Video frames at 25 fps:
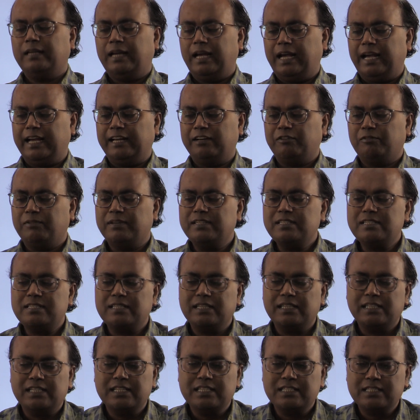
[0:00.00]
and once
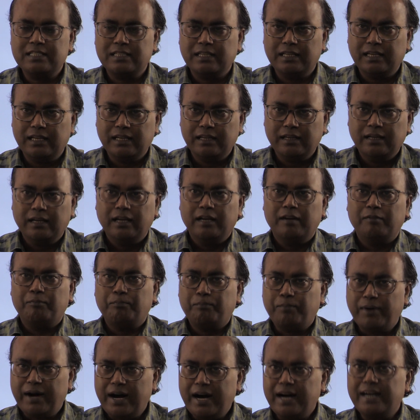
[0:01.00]
it is
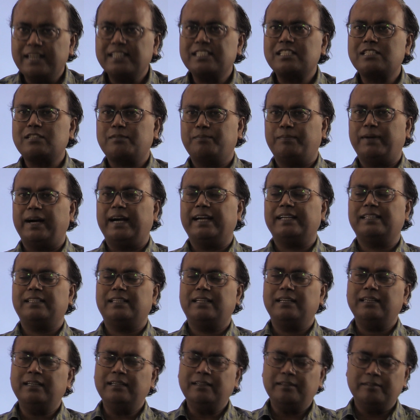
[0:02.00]
passed by
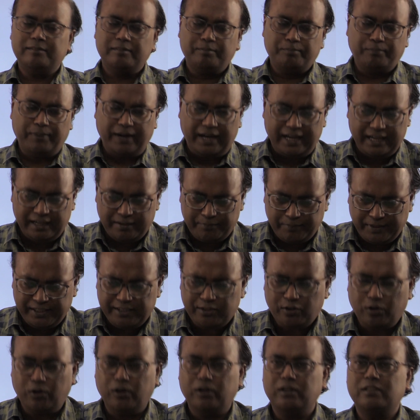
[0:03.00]
the Parliament
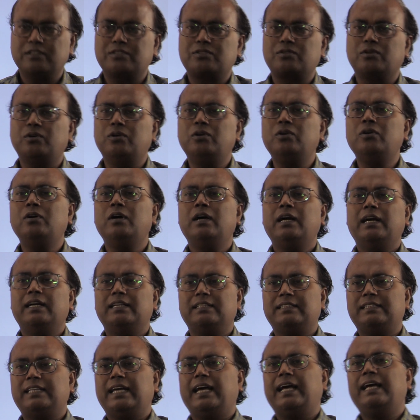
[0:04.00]
also,
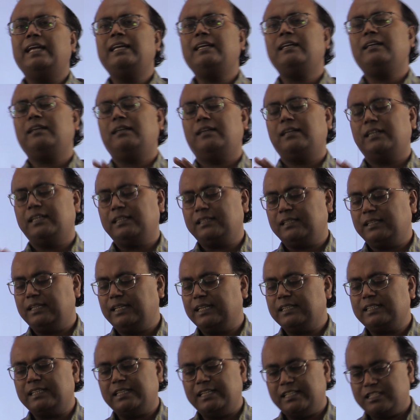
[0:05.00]
then it
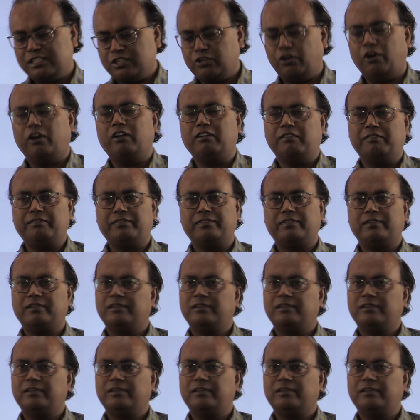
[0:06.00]
get dissolved,